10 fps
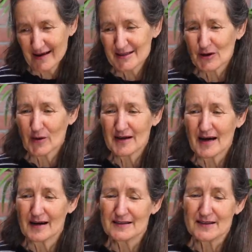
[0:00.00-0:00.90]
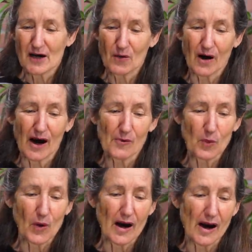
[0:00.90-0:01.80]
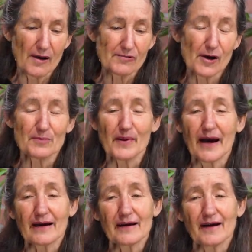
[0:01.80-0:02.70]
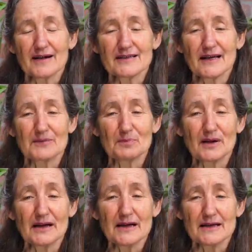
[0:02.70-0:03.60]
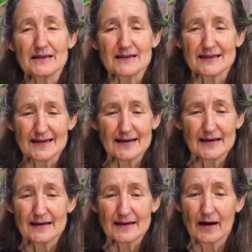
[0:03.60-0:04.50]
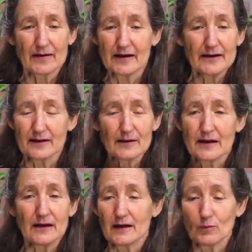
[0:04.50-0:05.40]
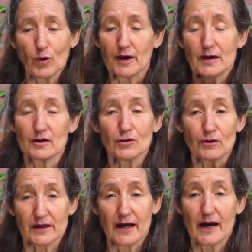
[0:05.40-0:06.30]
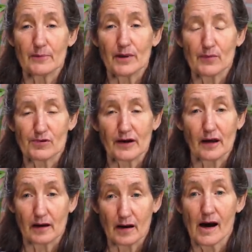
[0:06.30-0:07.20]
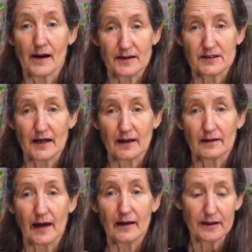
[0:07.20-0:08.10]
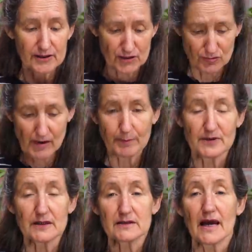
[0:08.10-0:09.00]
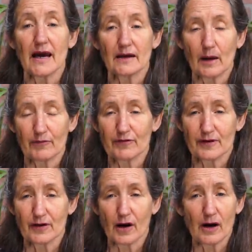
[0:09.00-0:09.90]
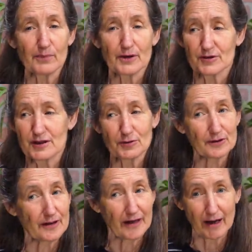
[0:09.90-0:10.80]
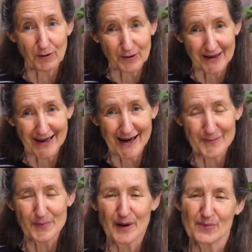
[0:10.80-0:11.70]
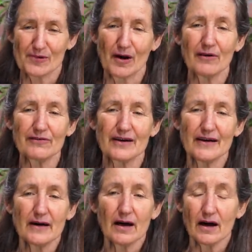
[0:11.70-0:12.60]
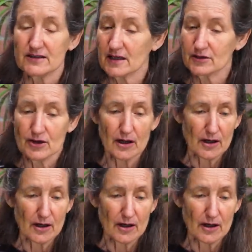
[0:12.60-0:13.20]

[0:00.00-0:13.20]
So I, so I, I wrote back and I said, please. Now, he didn't, he didn't want to look at cayenne pepper again, and I understand that. He just wrapped his hand up for the night because he couldn't get all the cayenne pepper off. I said,